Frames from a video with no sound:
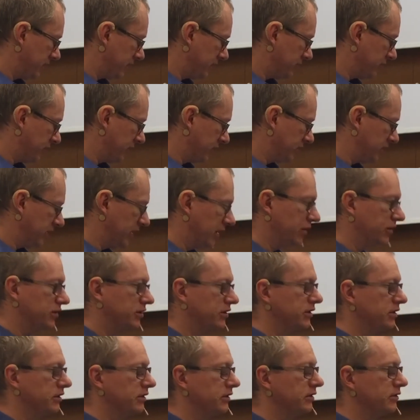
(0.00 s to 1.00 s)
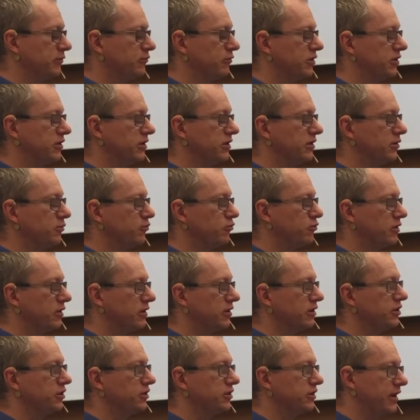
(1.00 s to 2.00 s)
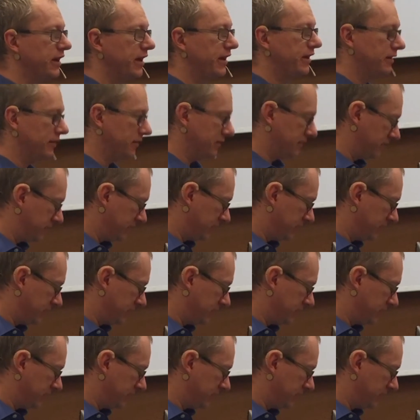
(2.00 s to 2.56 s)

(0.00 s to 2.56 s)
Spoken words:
translation, which is the word schnell.